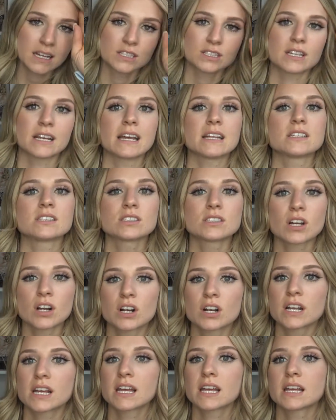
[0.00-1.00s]
to get
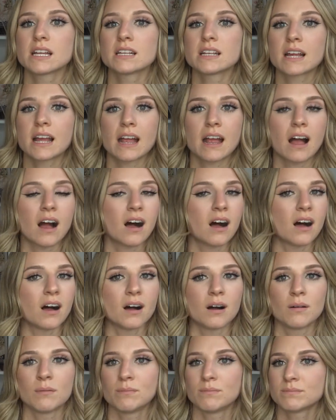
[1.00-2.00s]
started,
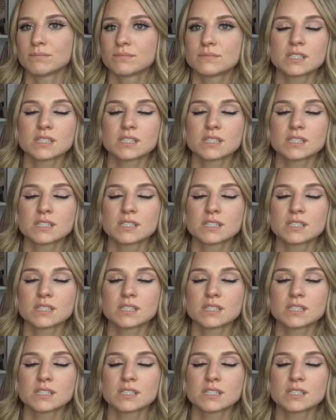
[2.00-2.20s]
um,